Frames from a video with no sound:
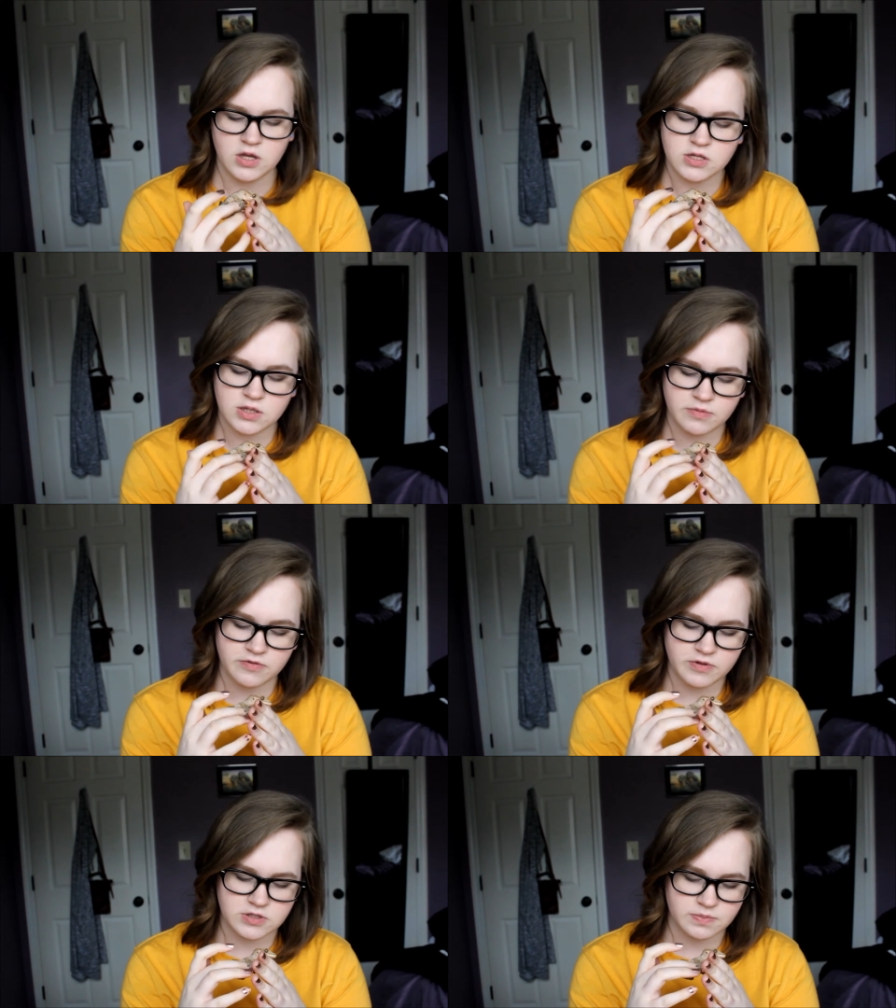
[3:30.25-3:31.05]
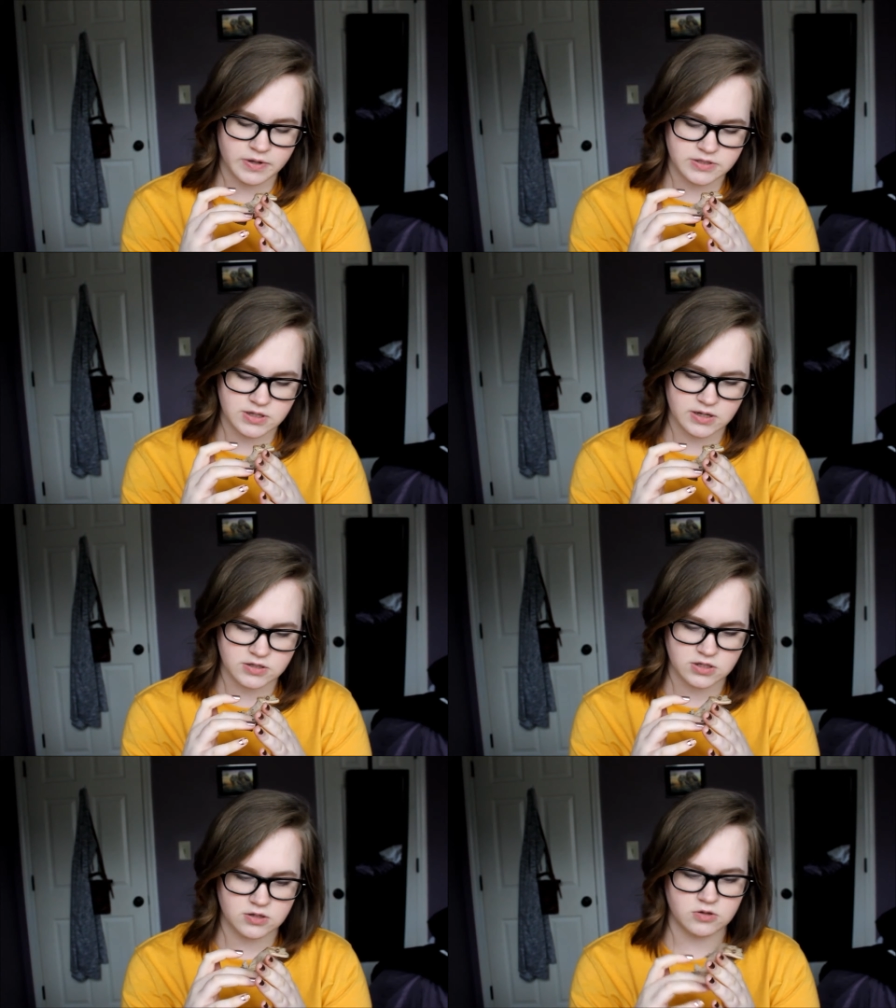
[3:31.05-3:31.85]
Some of his spots I
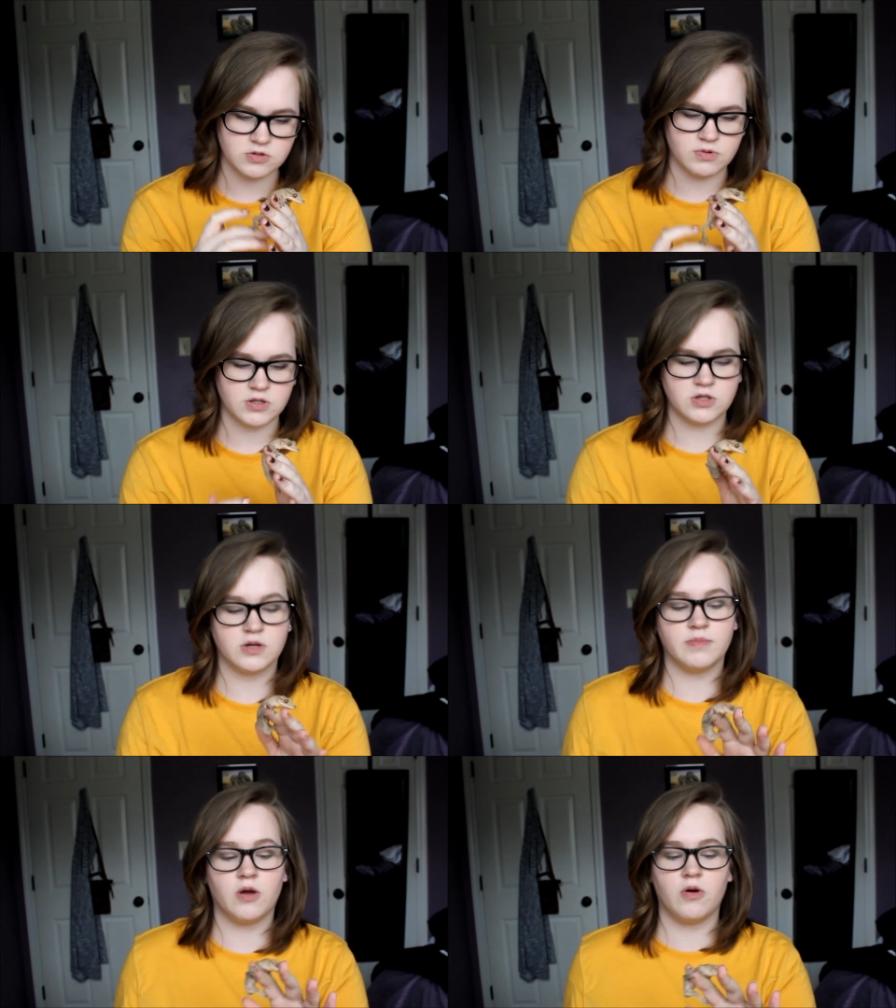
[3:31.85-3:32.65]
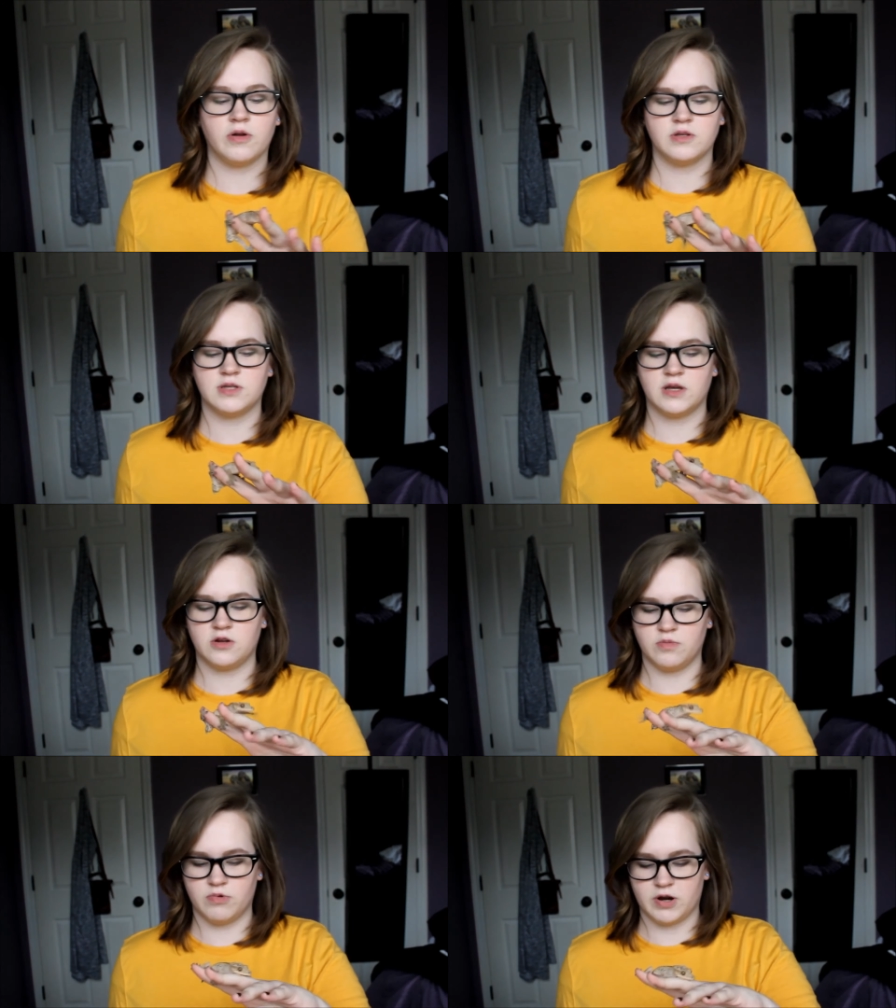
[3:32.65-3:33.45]
actually noticed when I took him out on his head
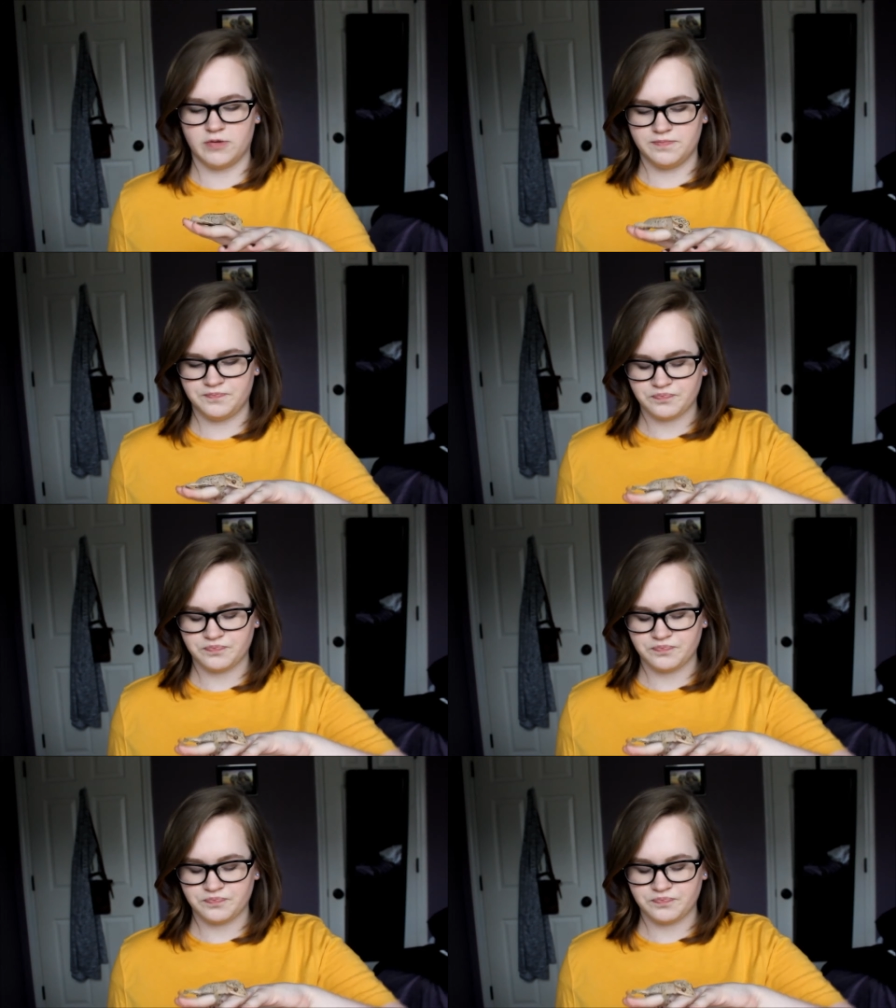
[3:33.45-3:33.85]
are brown.